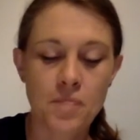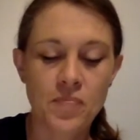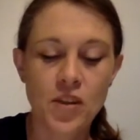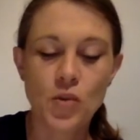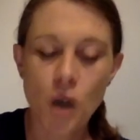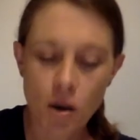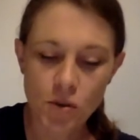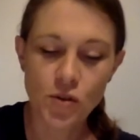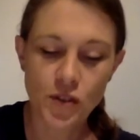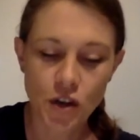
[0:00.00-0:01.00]
You are
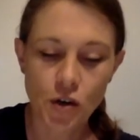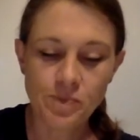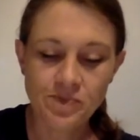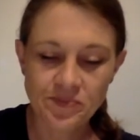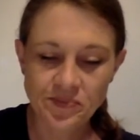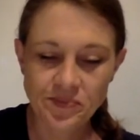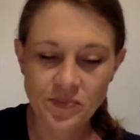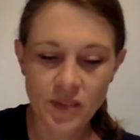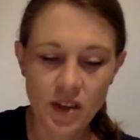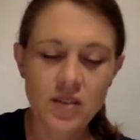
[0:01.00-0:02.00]
moving on.
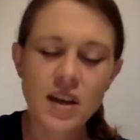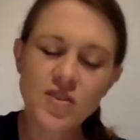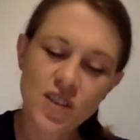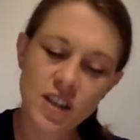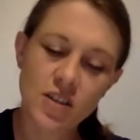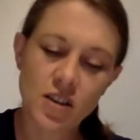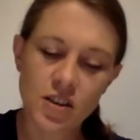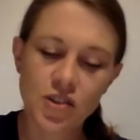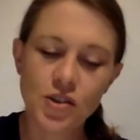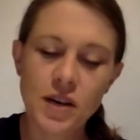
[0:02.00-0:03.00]
That's really good
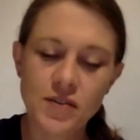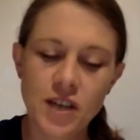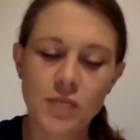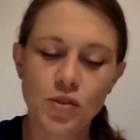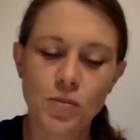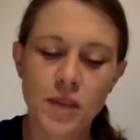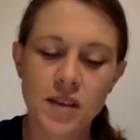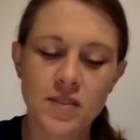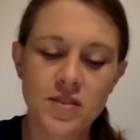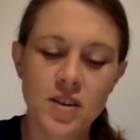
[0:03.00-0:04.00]
because you have tamed your
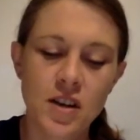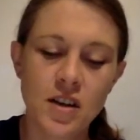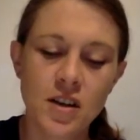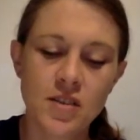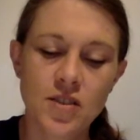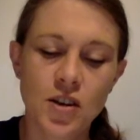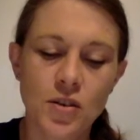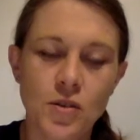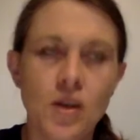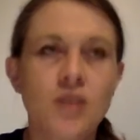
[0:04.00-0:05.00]
beast.
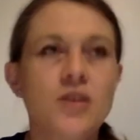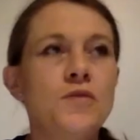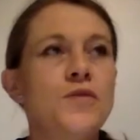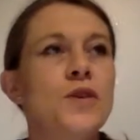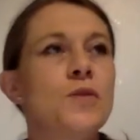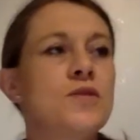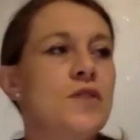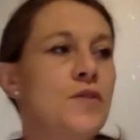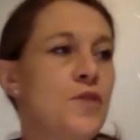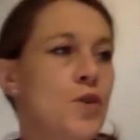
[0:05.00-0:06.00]
So I don't feel as
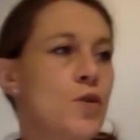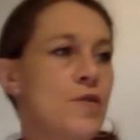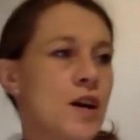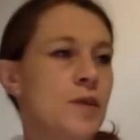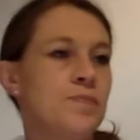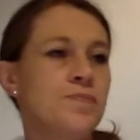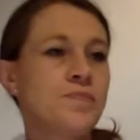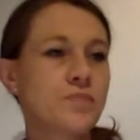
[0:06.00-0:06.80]
if you're